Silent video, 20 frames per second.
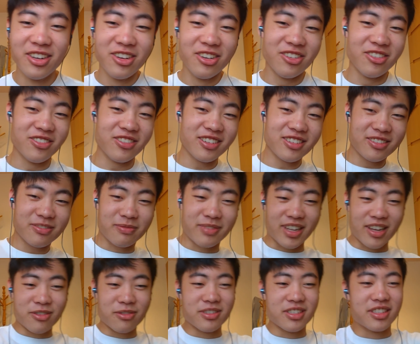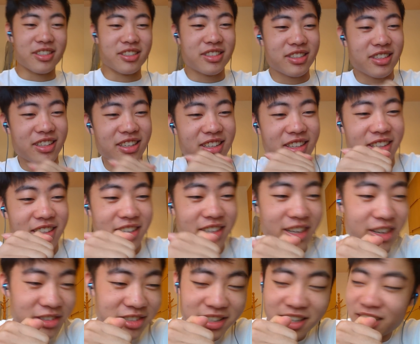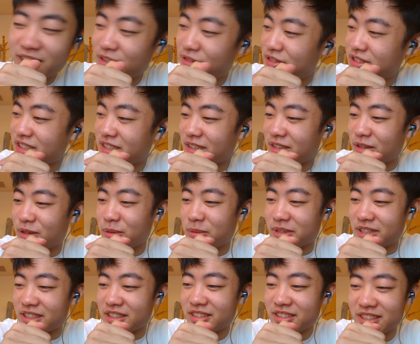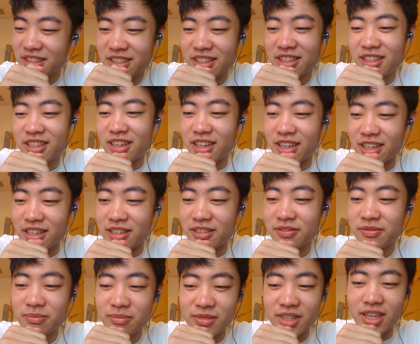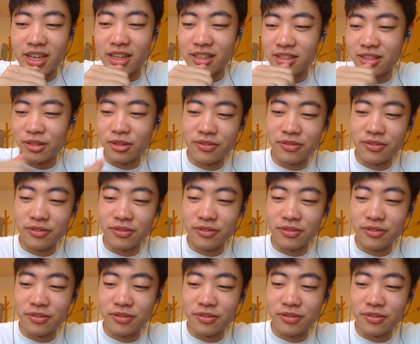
Well, that was oh, that was kind of slow, but I yeah, I still